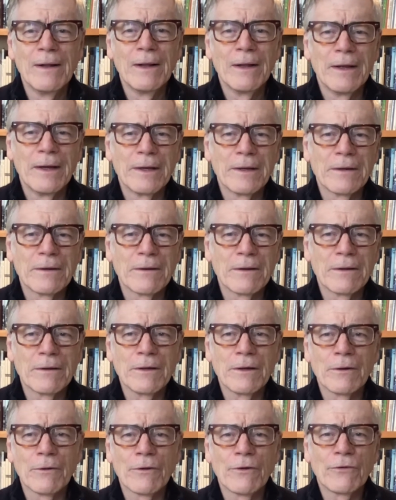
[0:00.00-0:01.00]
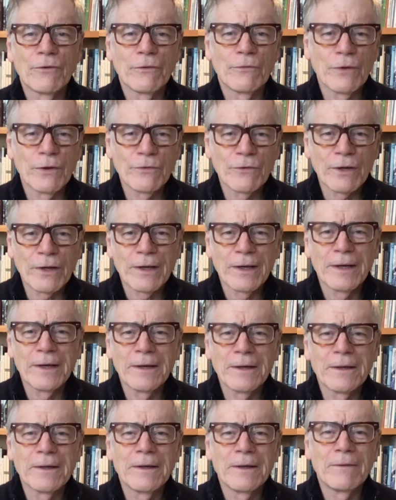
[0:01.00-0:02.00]
And the
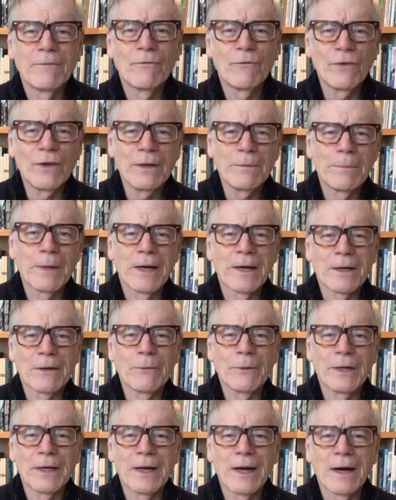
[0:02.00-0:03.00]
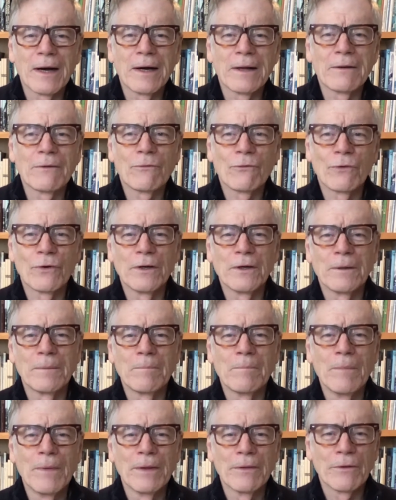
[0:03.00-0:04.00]
sophisticated feedback we got
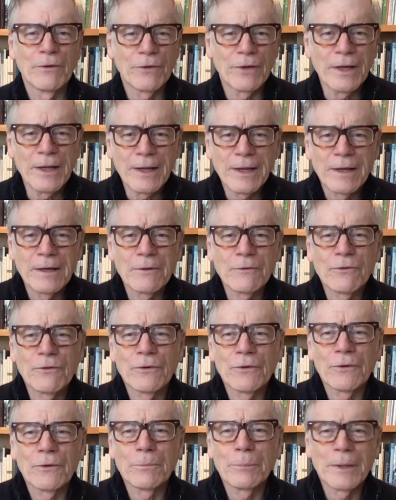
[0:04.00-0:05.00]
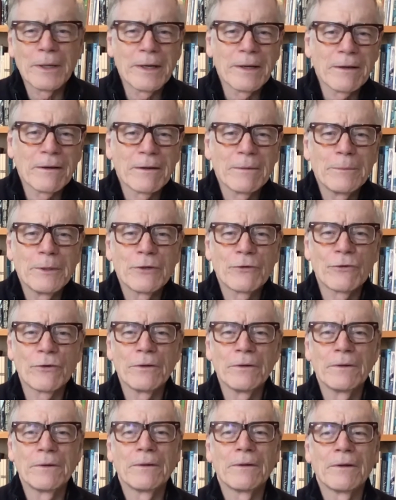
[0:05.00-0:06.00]
from the city council, planning
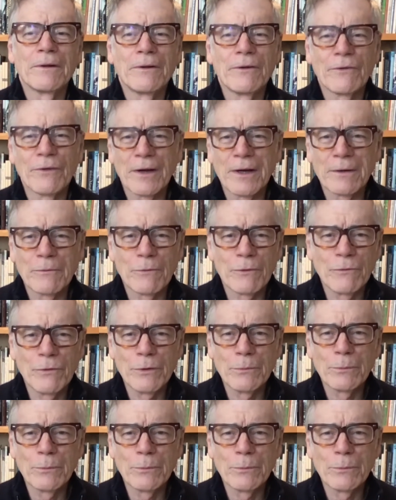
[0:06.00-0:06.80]
commission, the design review